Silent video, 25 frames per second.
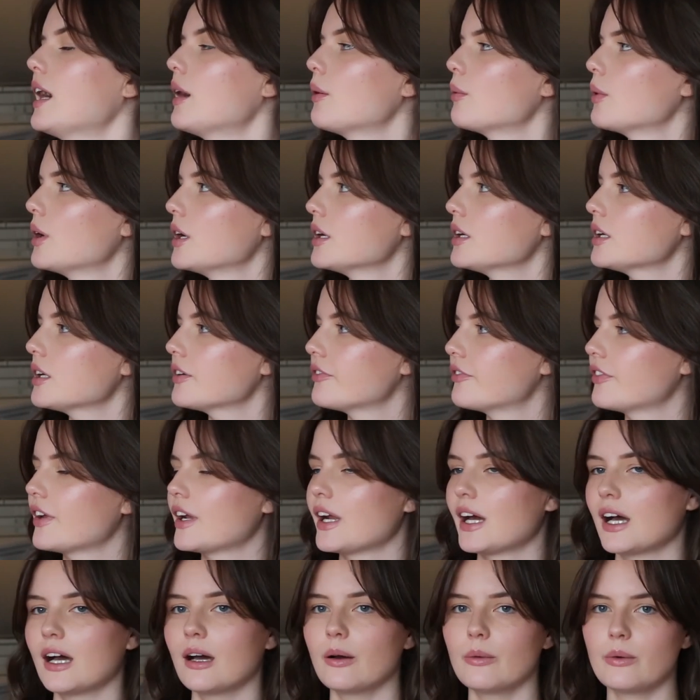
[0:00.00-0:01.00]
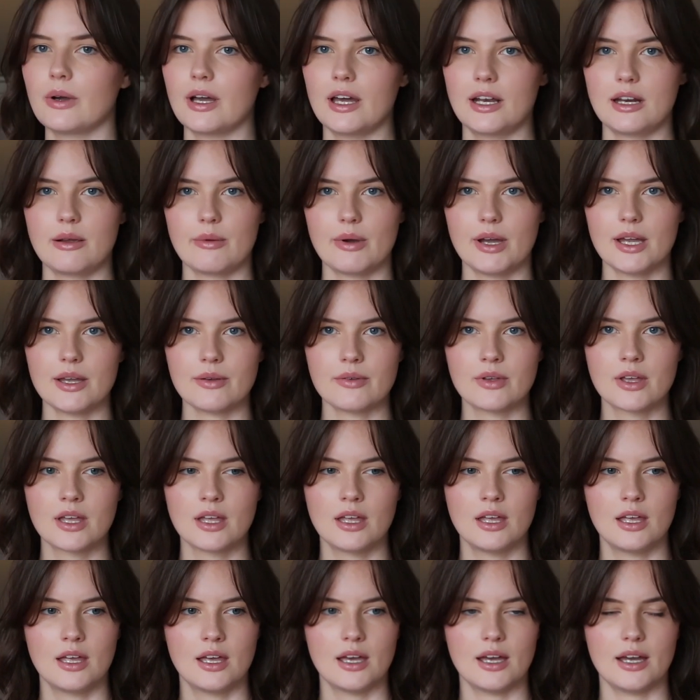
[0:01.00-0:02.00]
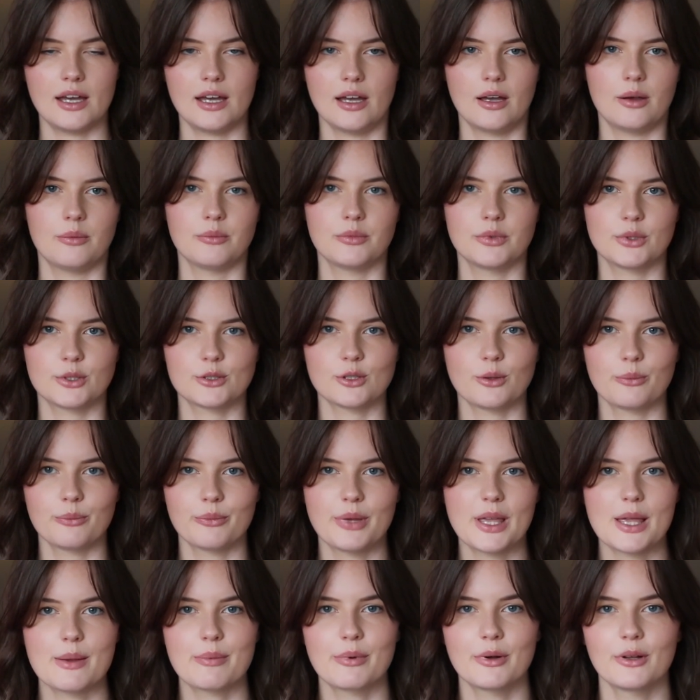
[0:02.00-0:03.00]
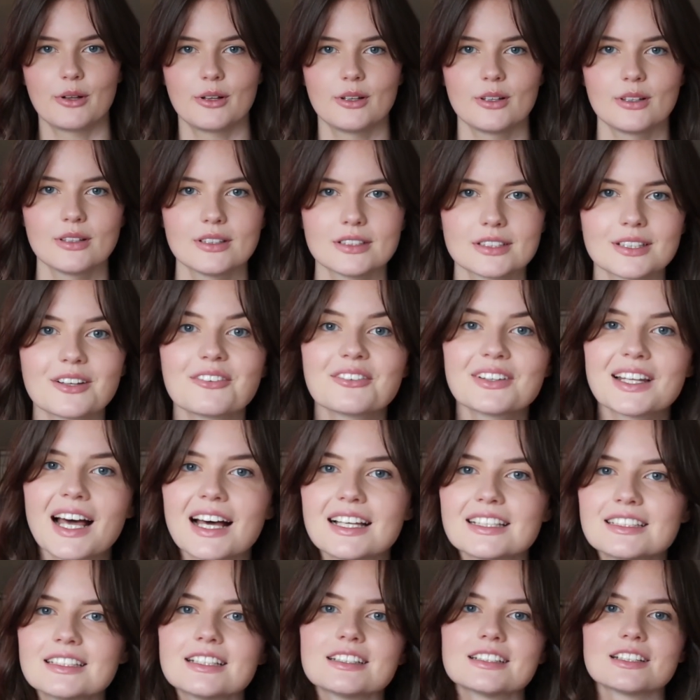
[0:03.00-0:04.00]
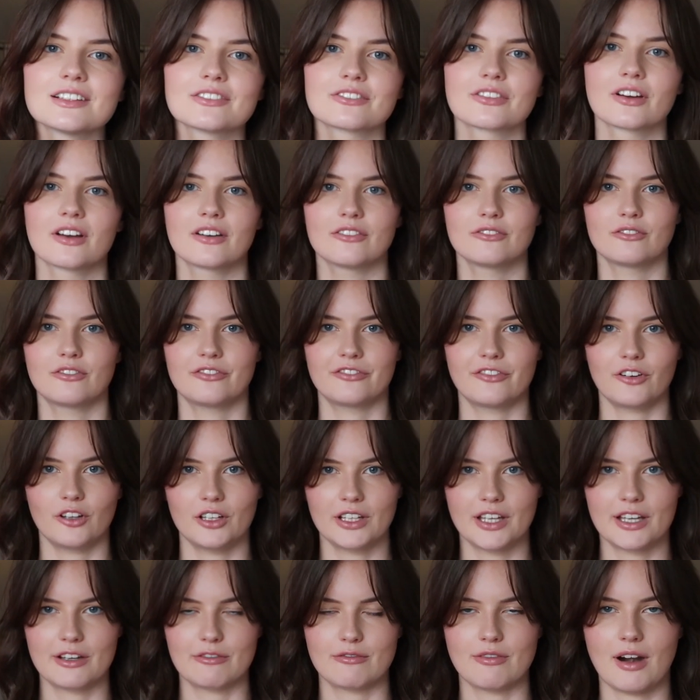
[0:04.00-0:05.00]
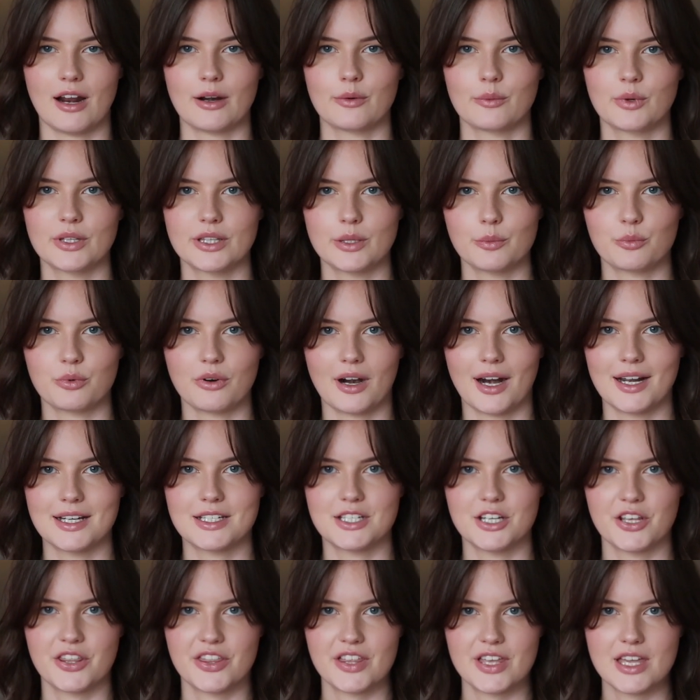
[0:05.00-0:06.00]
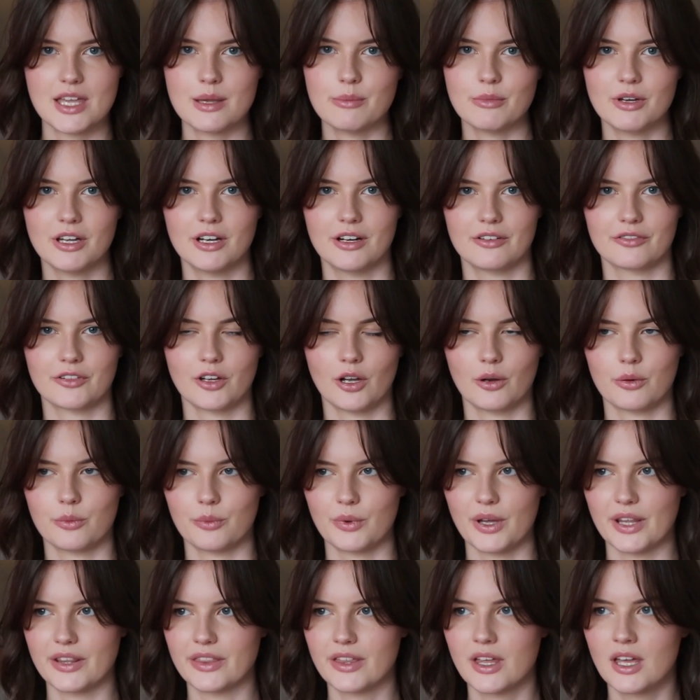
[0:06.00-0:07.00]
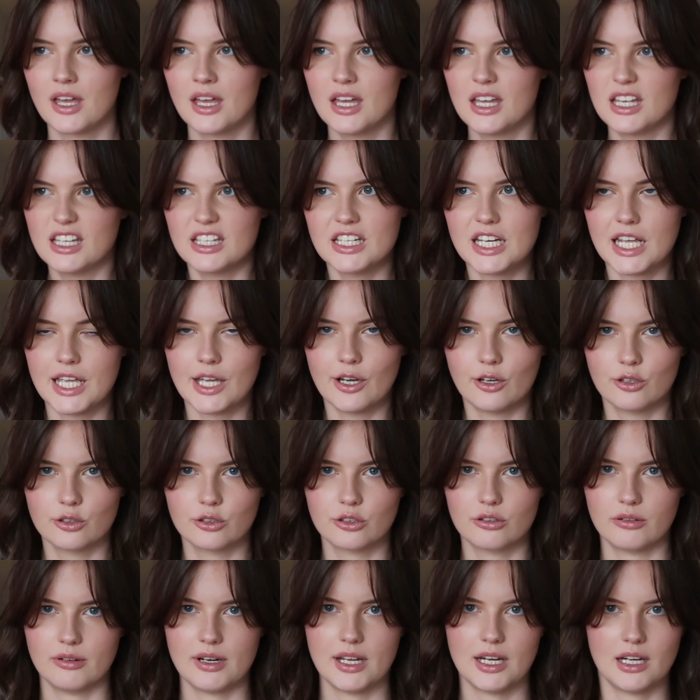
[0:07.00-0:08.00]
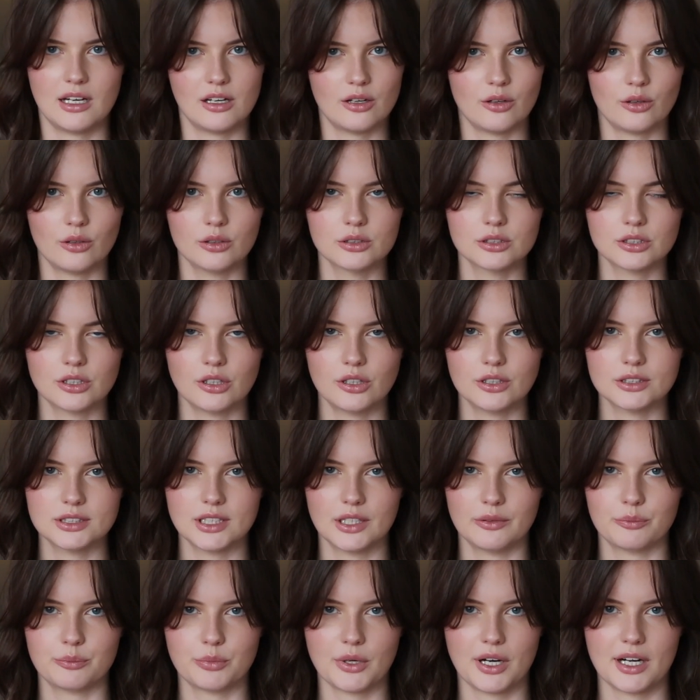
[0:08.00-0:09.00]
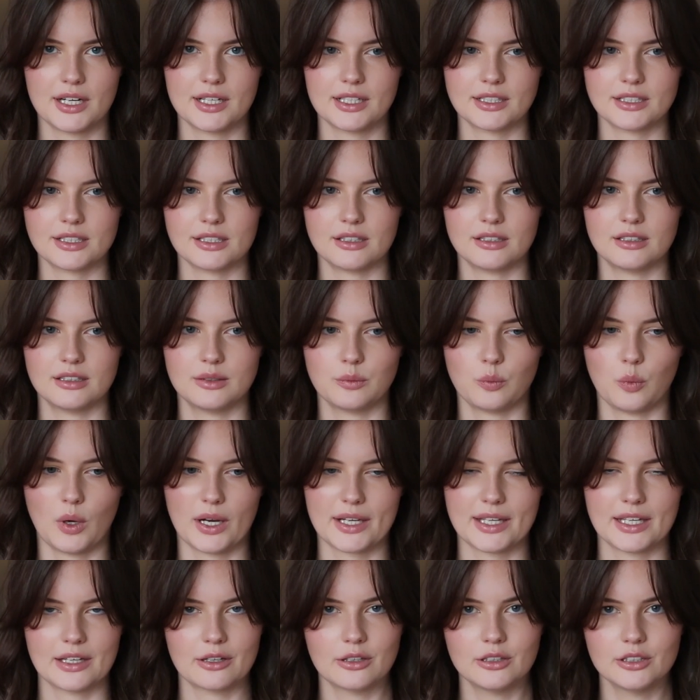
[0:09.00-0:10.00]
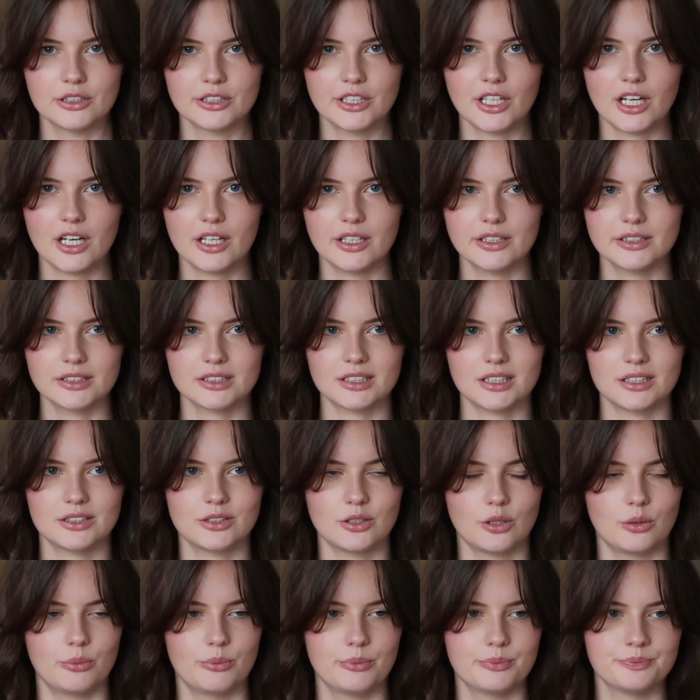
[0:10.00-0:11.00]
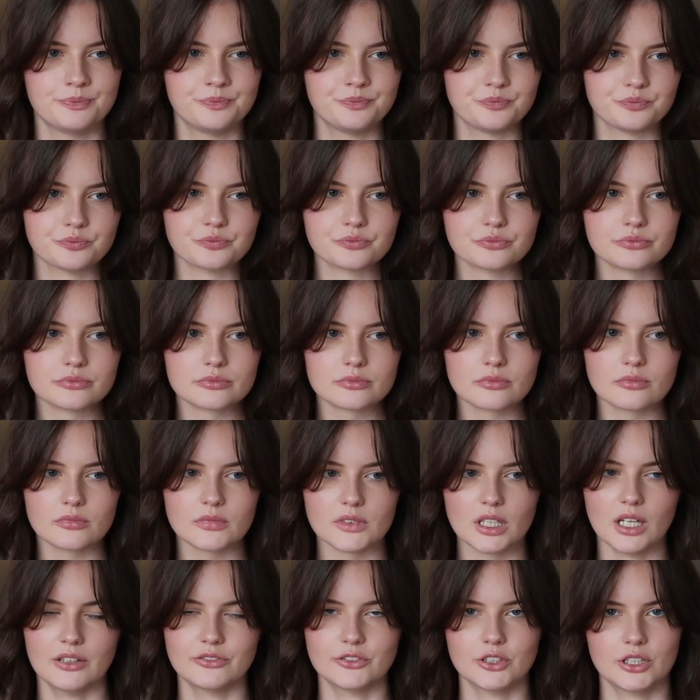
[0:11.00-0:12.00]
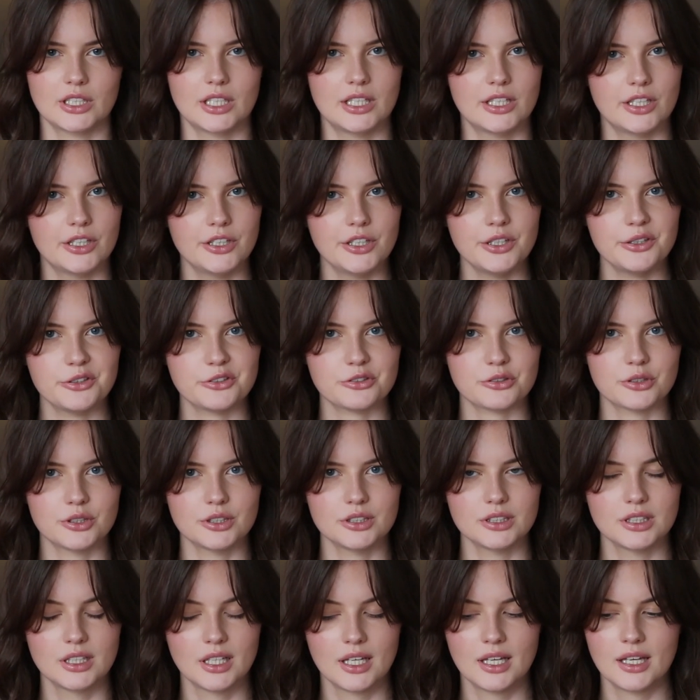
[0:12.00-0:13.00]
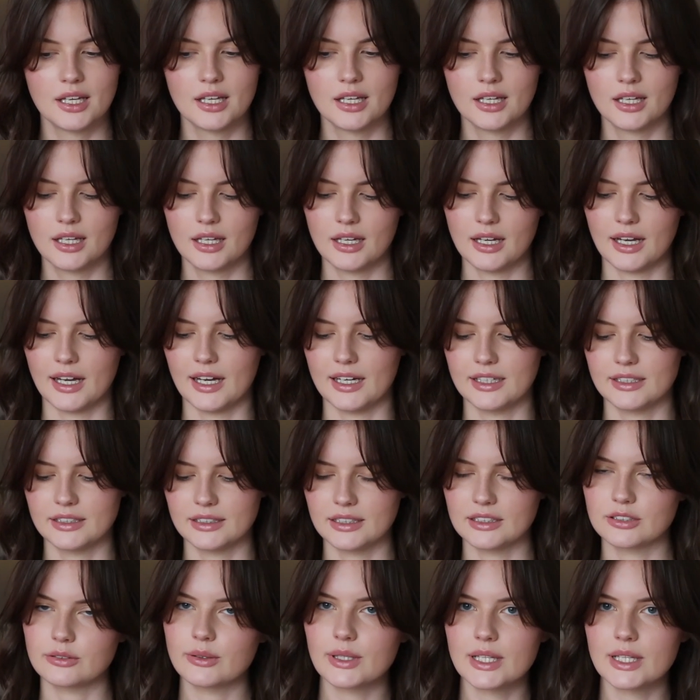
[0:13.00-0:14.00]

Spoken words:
that one for now anyway. Some testers have fully ran with the brighter theme and have gone with neon green and all sorts of bright wacky coloured yarns. Some have done it in a neutral, and it's